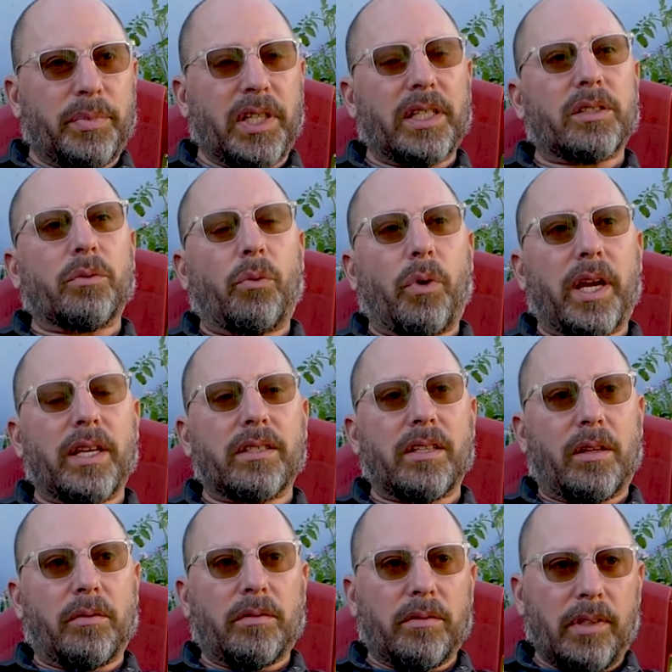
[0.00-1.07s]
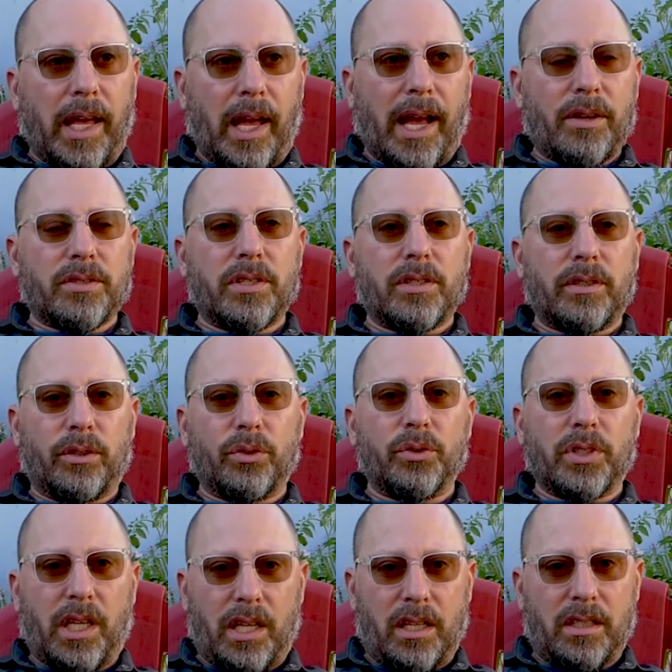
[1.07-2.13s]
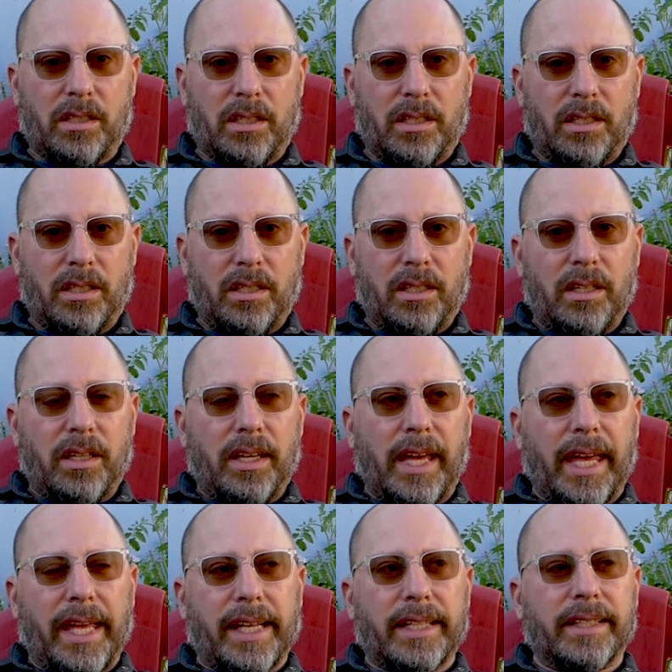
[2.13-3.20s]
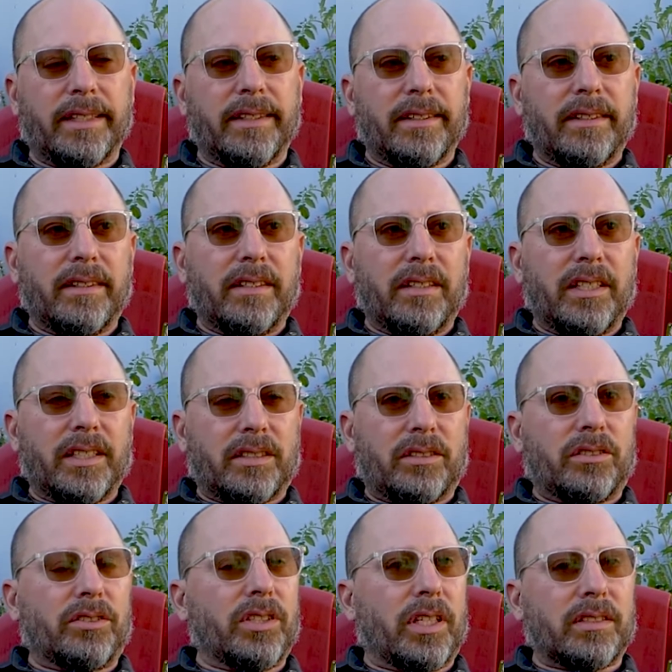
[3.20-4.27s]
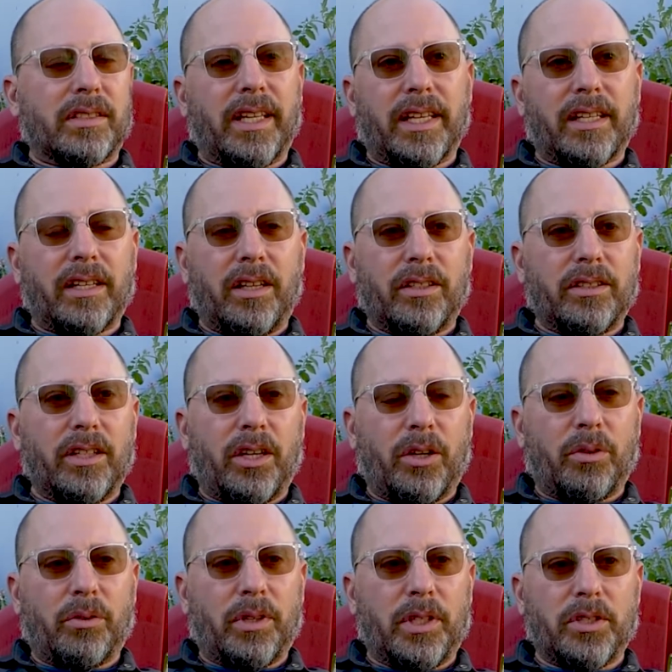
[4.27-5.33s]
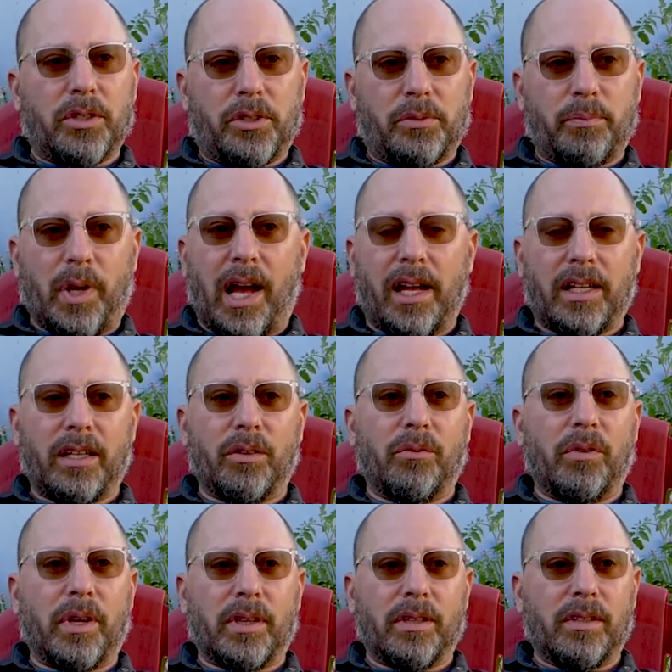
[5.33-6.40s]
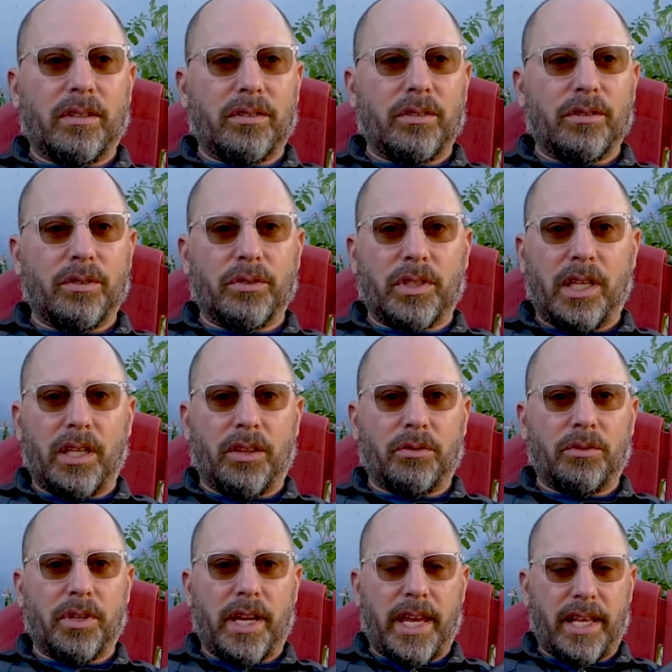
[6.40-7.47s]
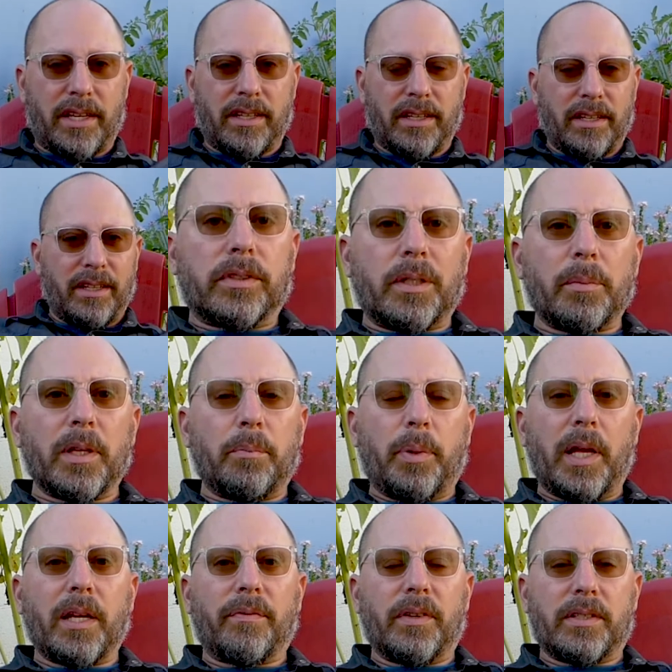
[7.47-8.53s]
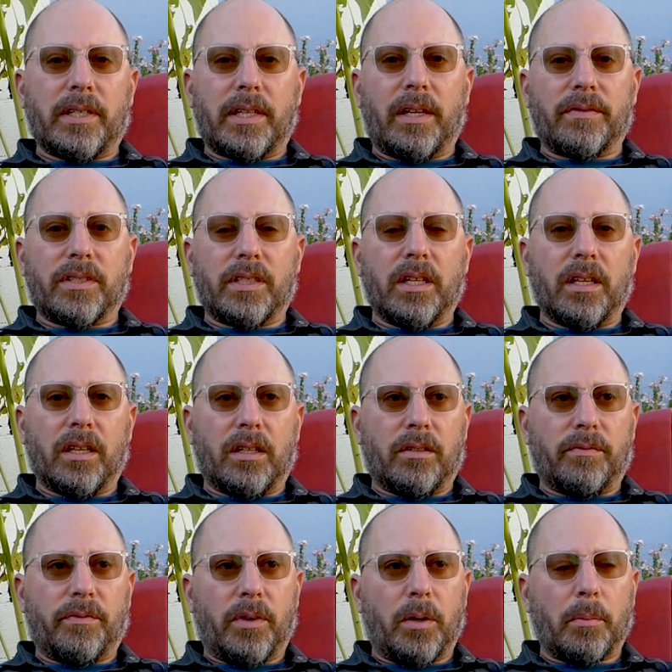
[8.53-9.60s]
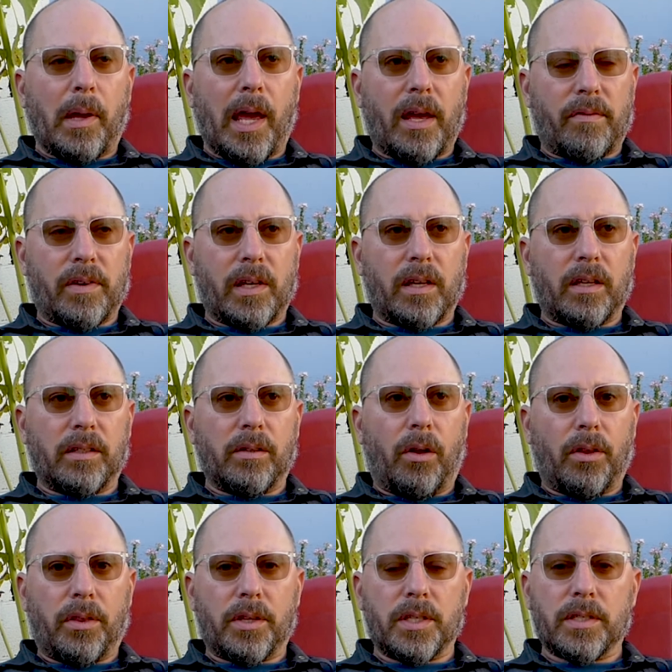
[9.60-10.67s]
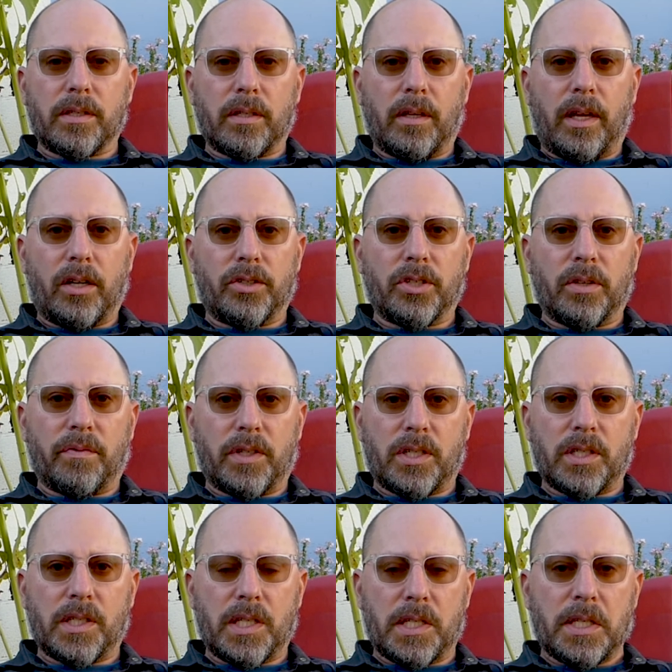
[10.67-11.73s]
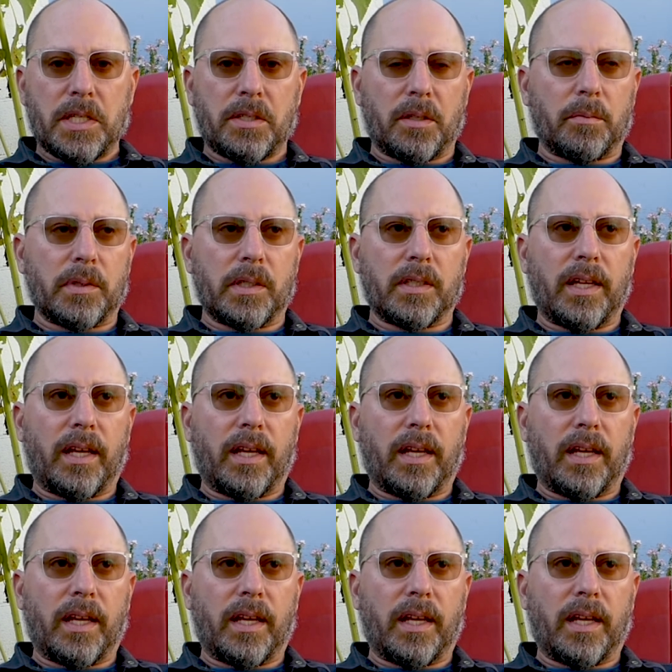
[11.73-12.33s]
Biggest ways that houses lose heat. And it's just like, you know, in your body when you lose heat through your head. Some of the benefits that I've seen from having all these energy efficiency systems is